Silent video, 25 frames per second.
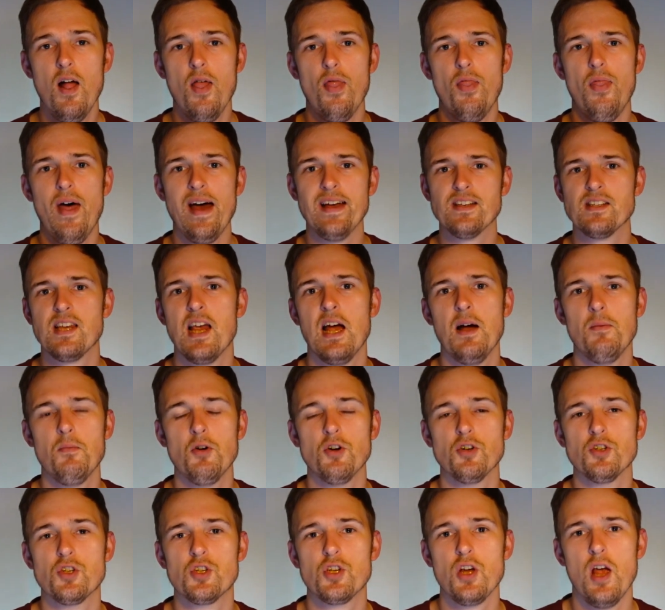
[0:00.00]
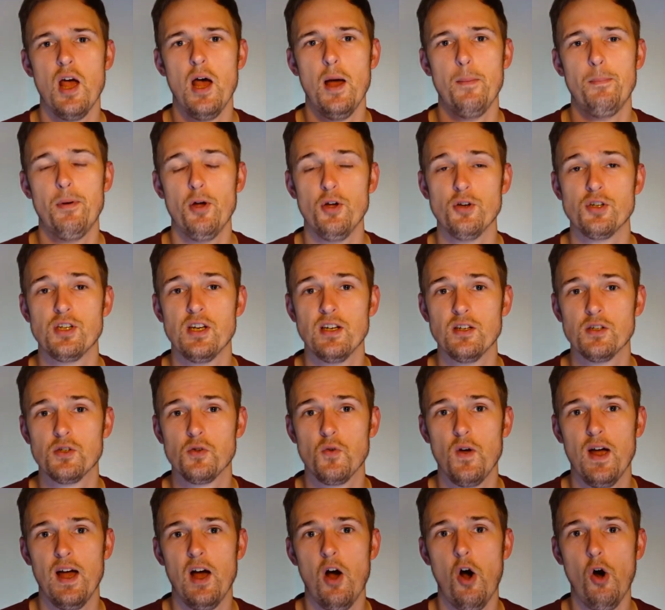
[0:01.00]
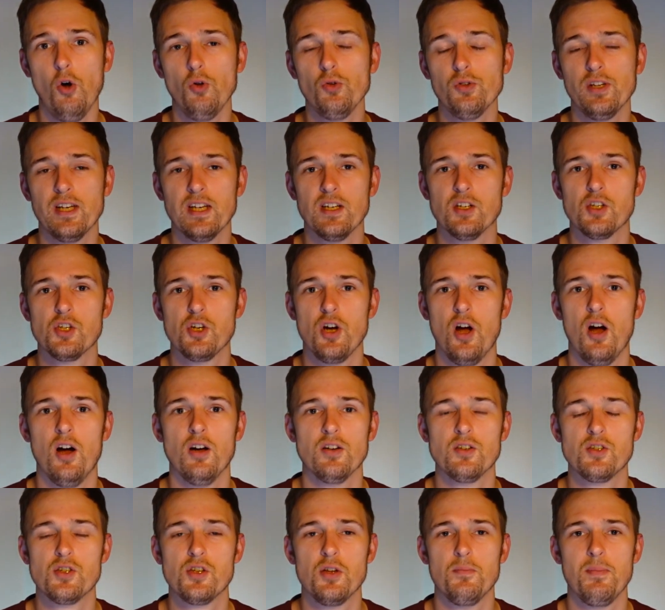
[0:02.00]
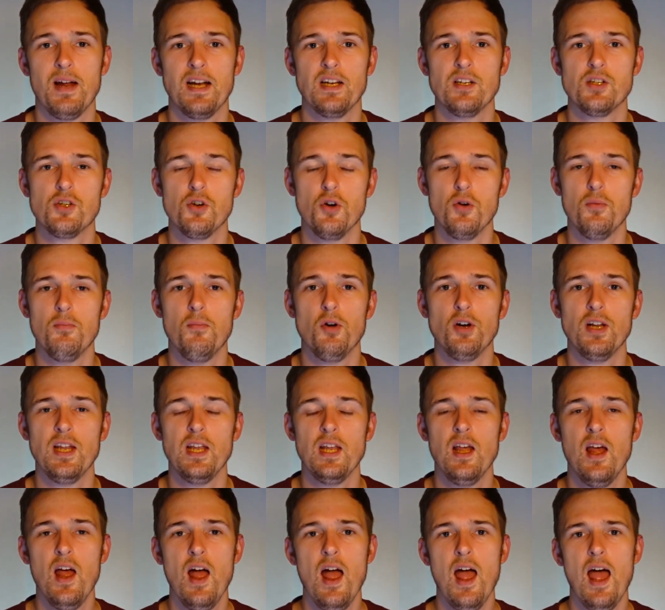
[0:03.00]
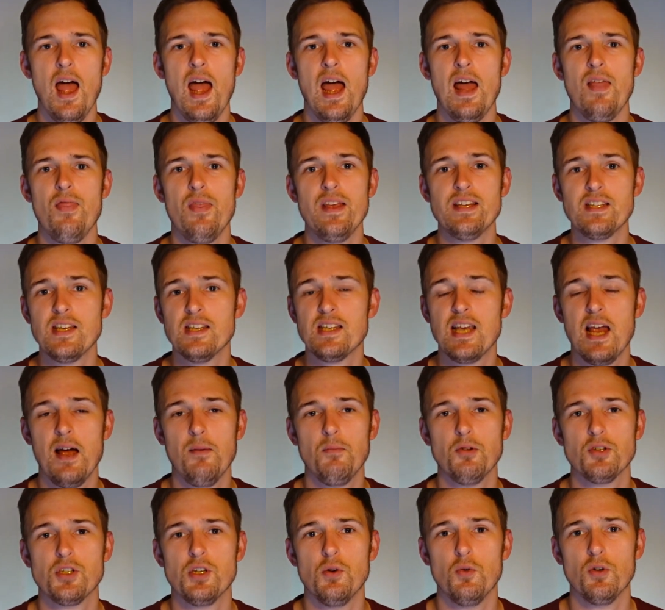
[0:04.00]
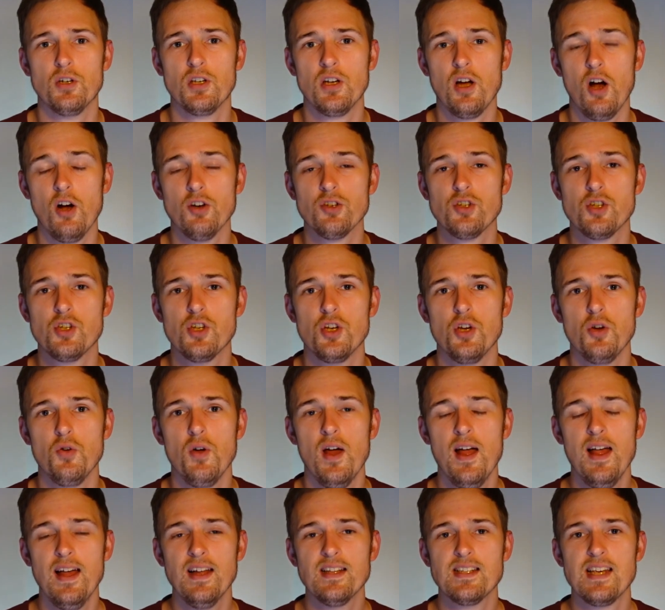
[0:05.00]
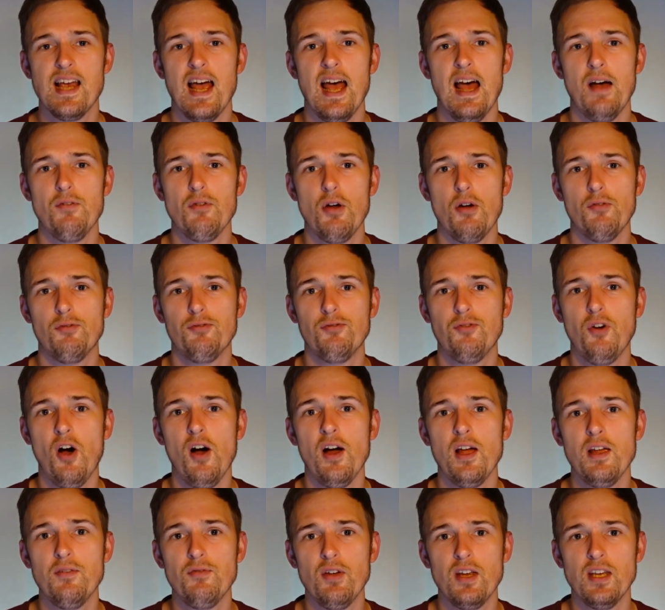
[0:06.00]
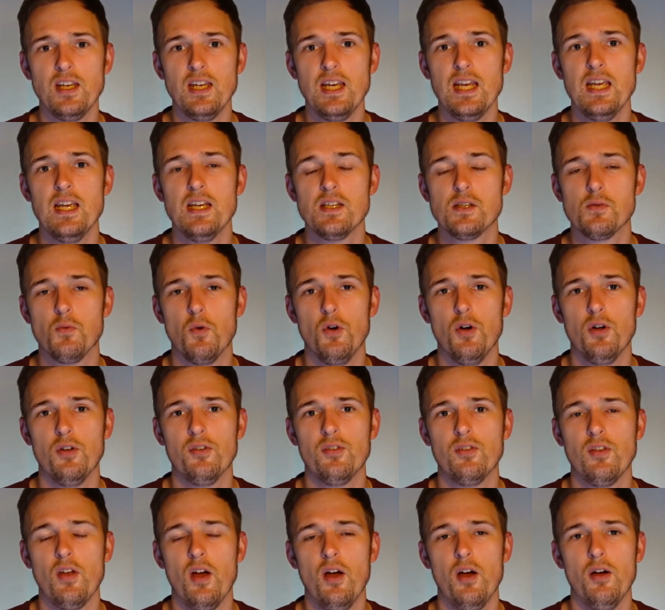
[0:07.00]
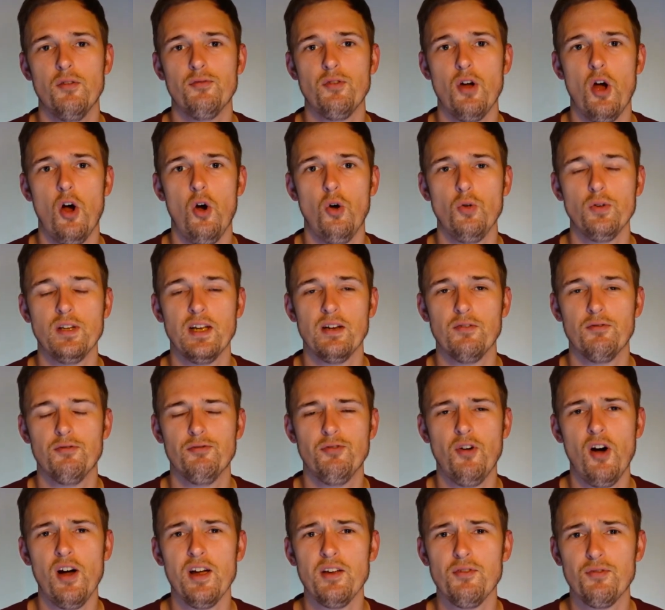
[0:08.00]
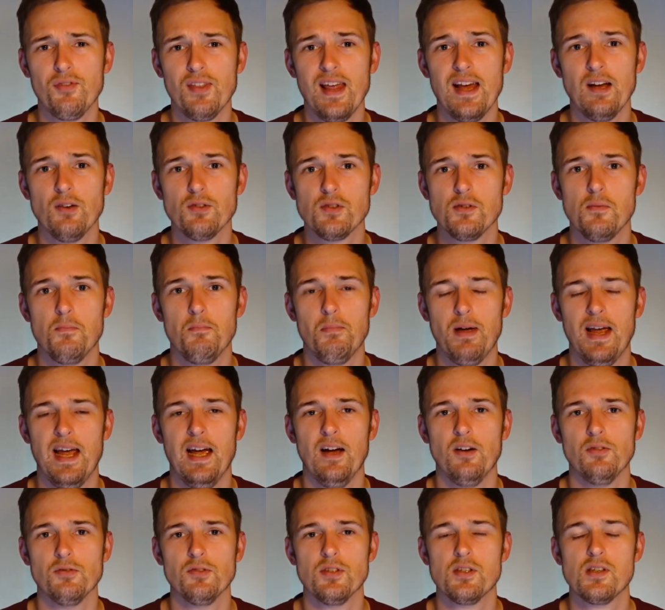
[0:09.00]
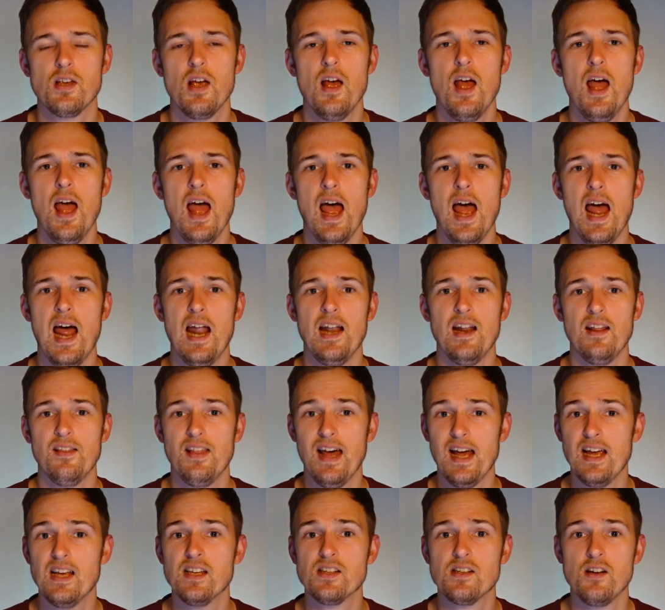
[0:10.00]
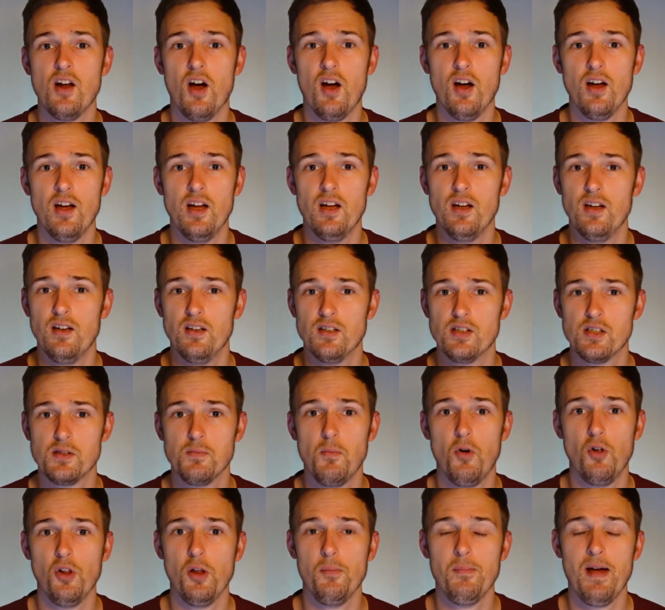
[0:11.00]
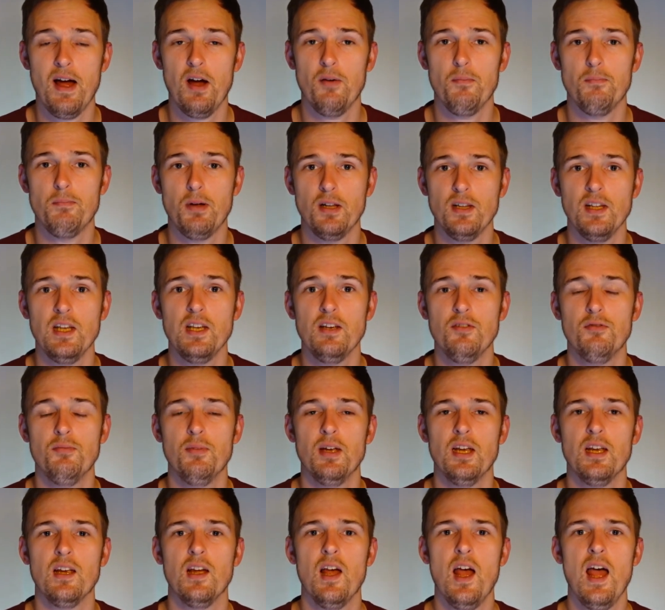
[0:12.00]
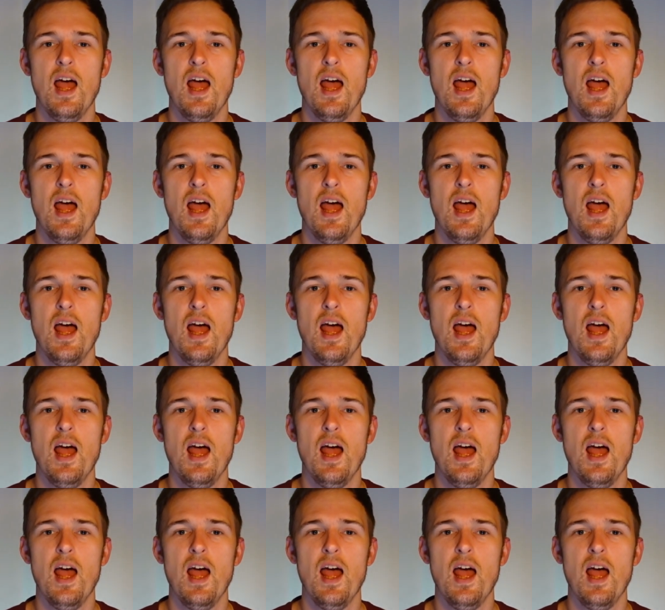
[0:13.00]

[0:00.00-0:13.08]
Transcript: that's how much Pershing Square holding charged to manage your money. And this is how much it would cost you to have 5 years worth of holding £5,000. And that is not a small amount, believe me.